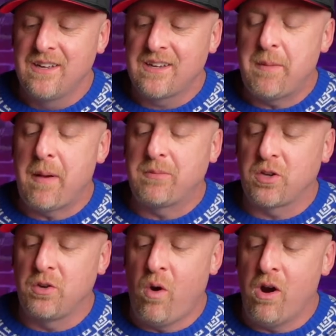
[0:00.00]
Keep up the
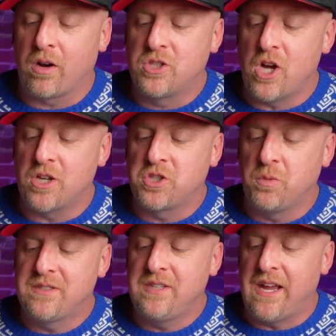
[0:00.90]
good work.
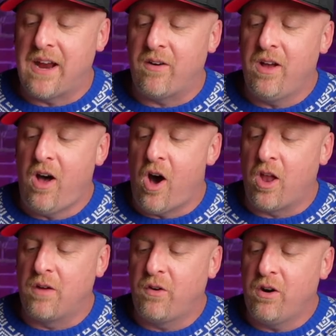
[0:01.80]
Joshua, Sierra,
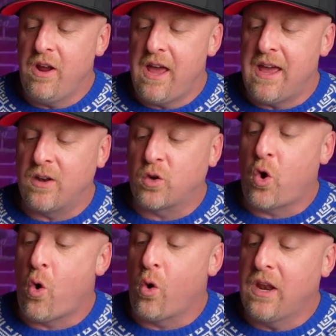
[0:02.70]
Oliver, and
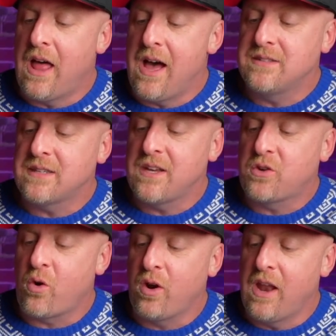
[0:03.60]
Coraline. Does that say
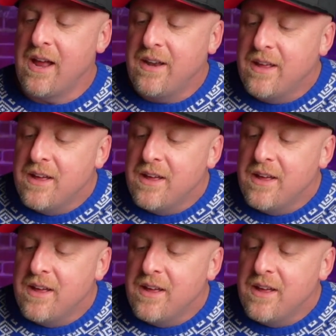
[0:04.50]
Coraline?